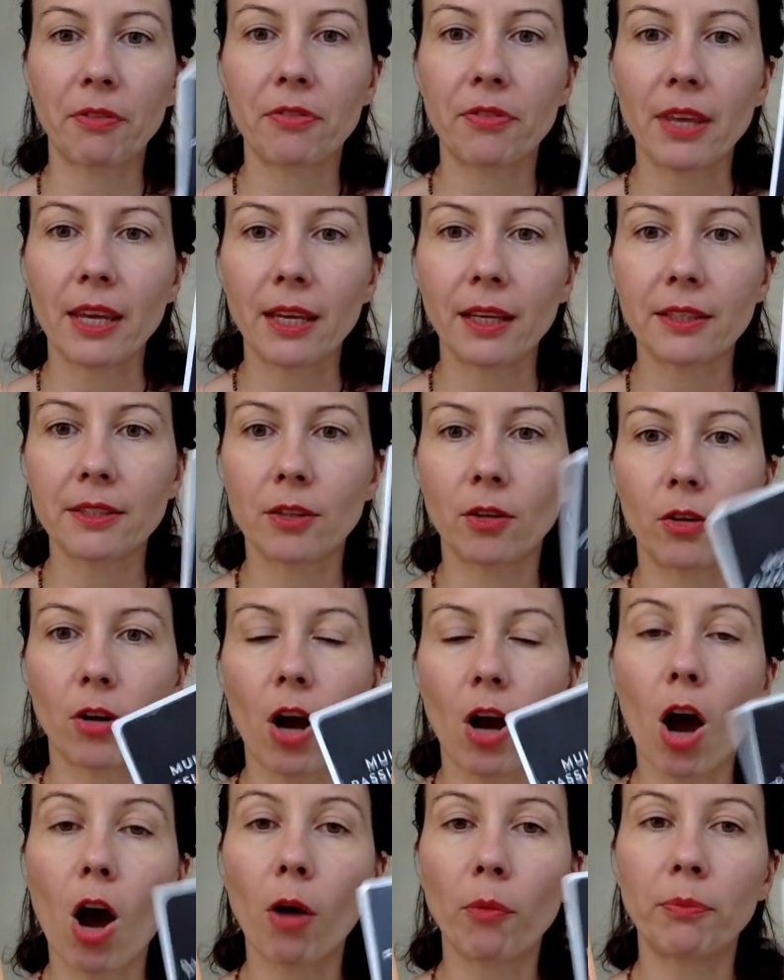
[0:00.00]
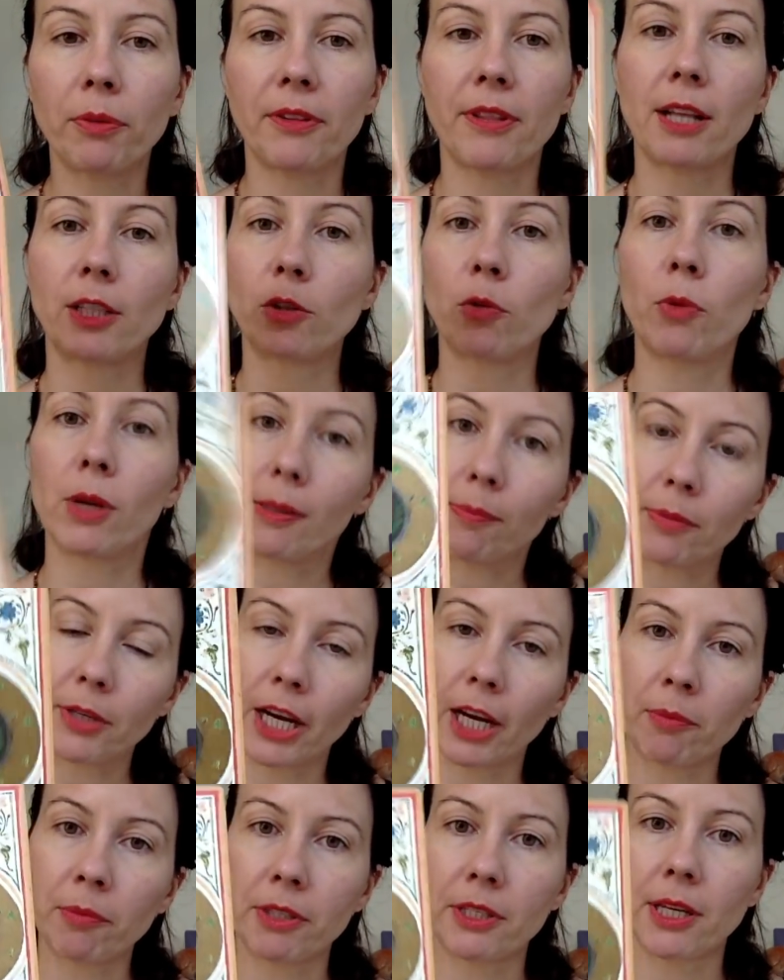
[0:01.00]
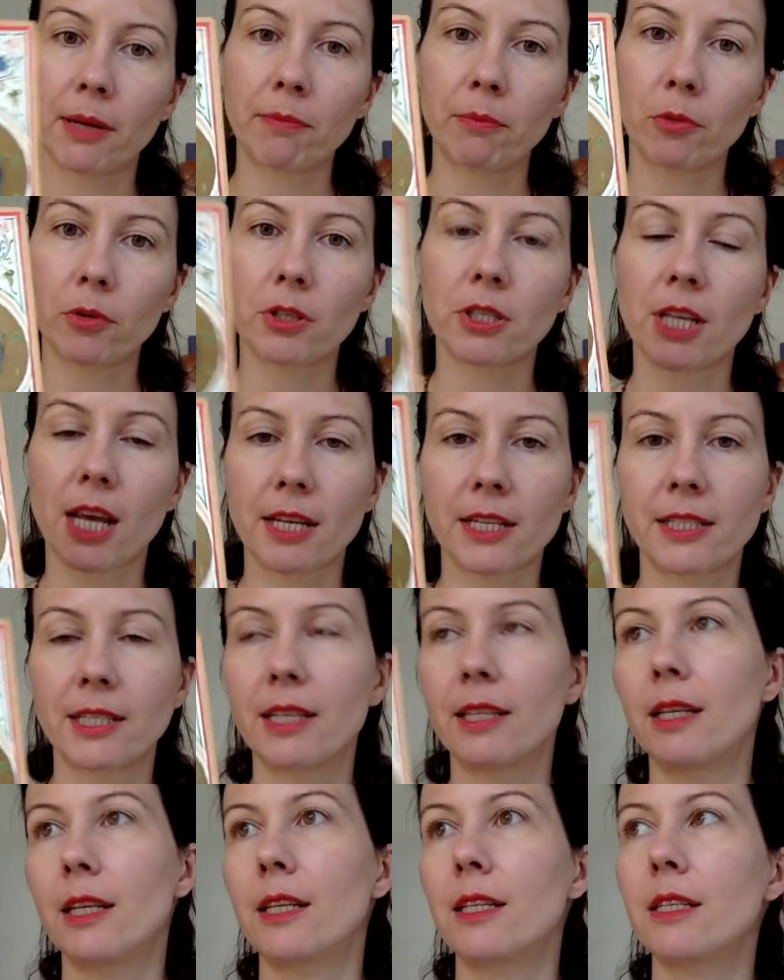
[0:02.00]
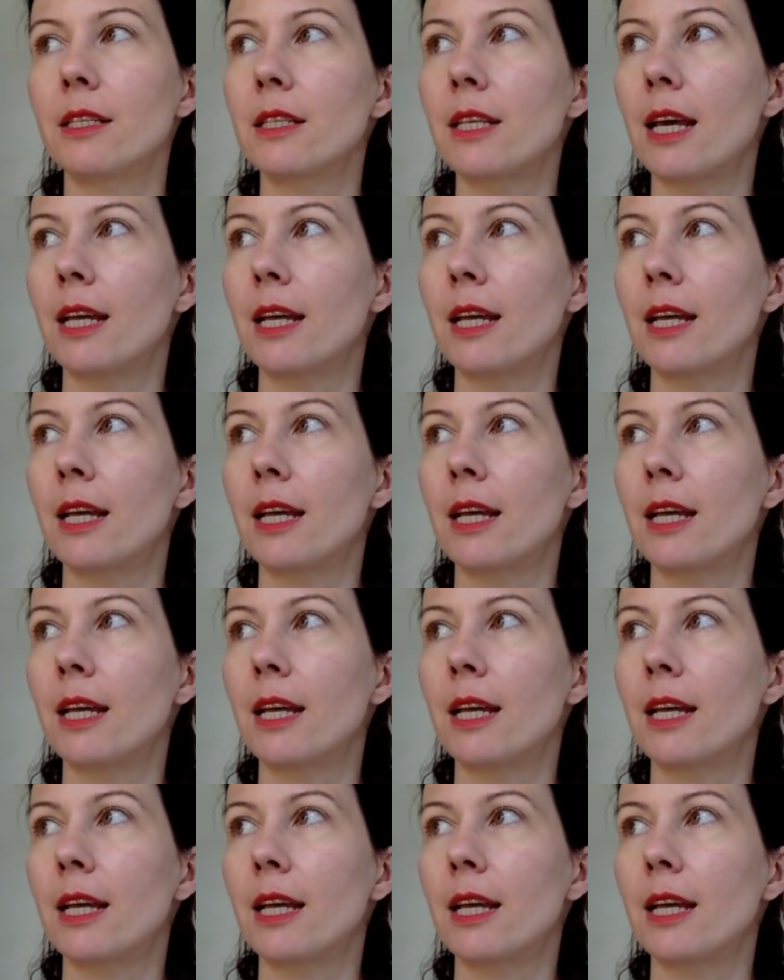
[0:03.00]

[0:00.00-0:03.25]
things or hobby that will bring me some more sustenance